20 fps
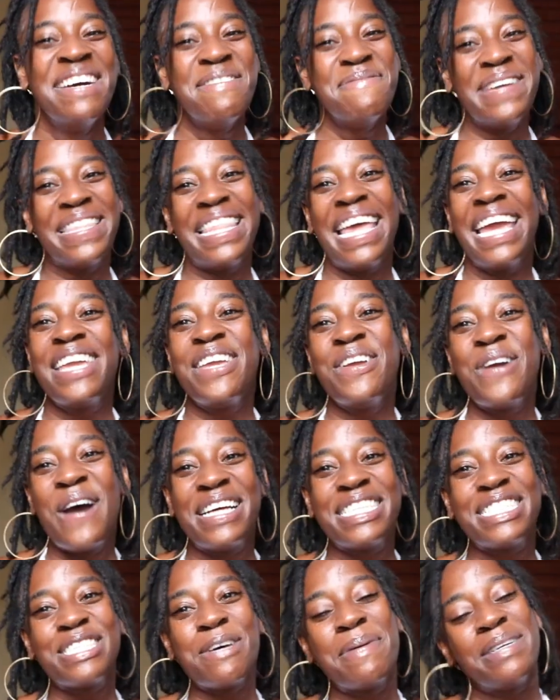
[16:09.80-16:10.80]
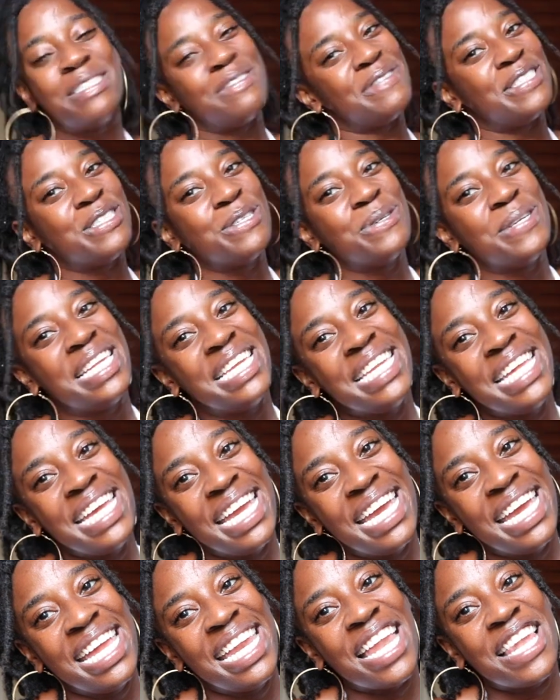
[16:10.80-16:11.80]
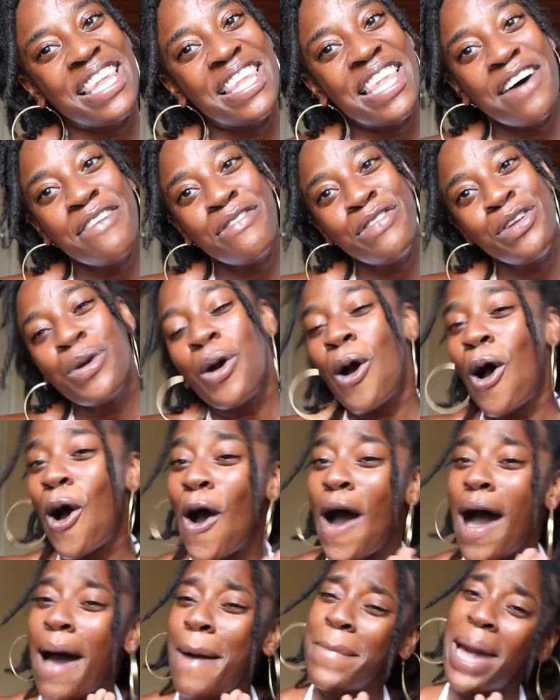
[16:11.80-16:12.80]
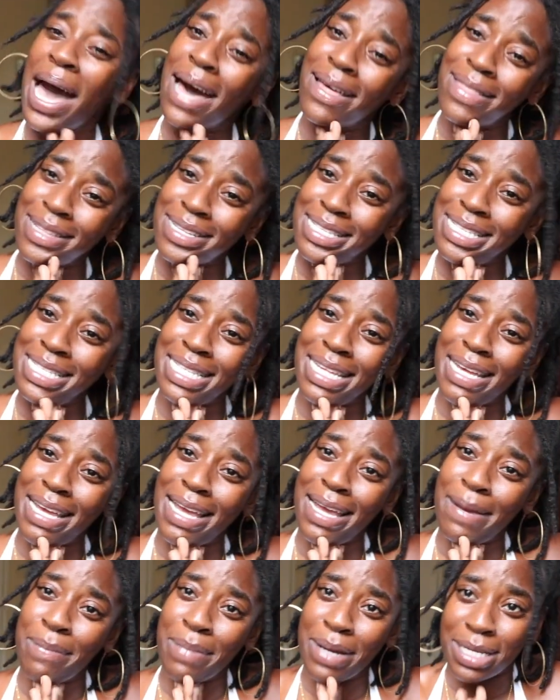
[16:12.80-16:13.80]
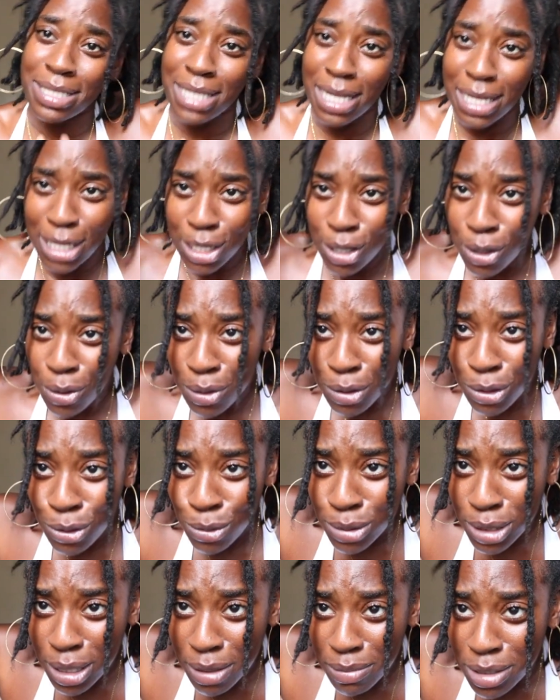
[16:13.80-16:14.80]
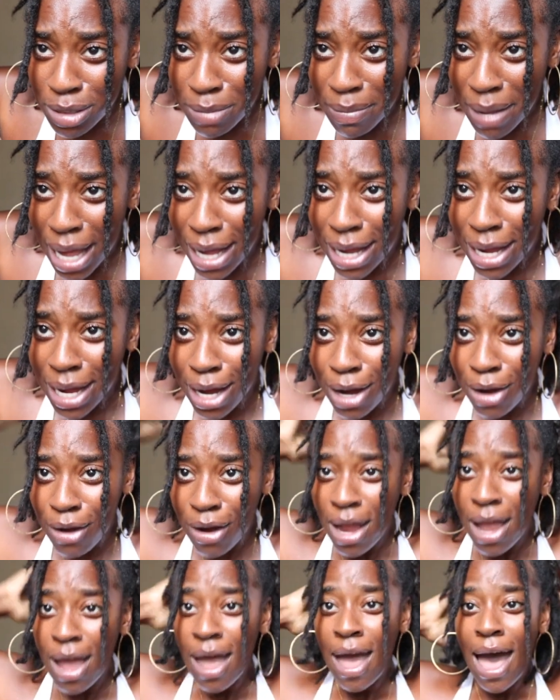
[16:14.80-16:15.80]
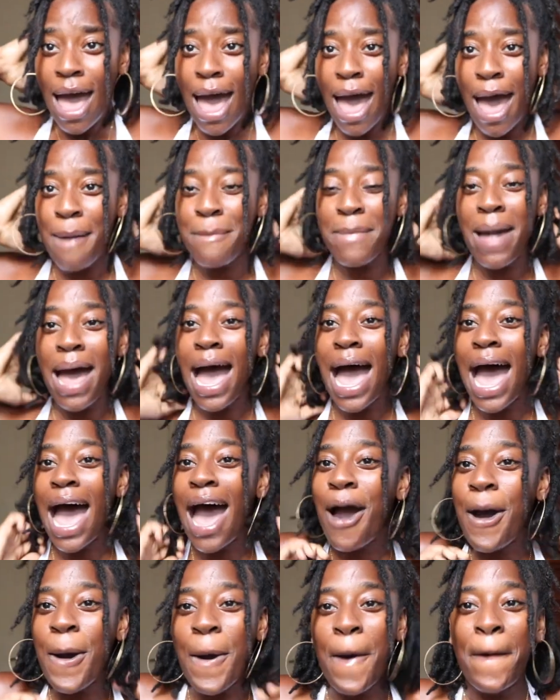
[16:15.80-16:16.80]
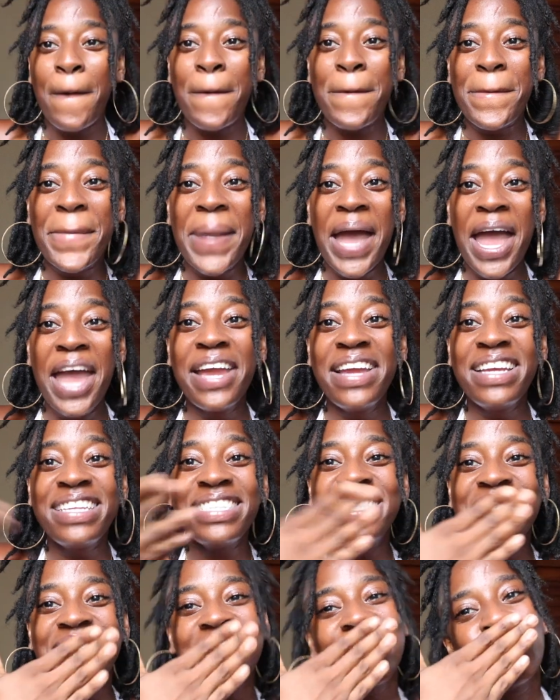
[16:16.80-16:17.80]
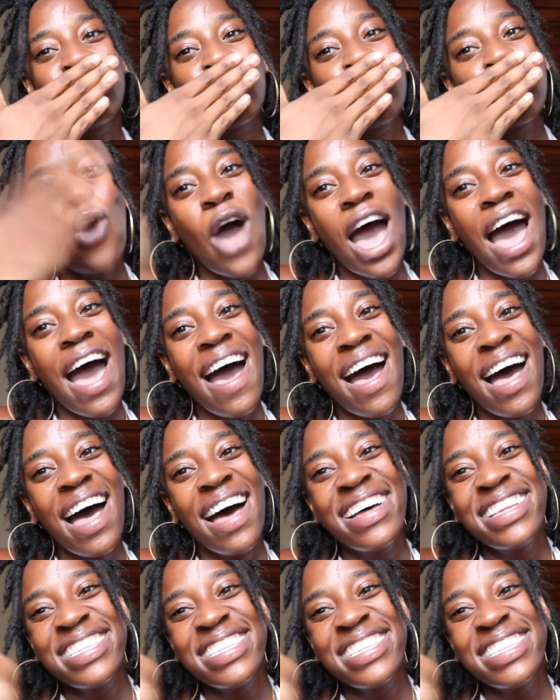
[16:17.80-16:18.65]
But thank you all so much for tuning in. Love you all. I'm out this thing because I need to go and do something to my hair. I'm out. Peace. Bye.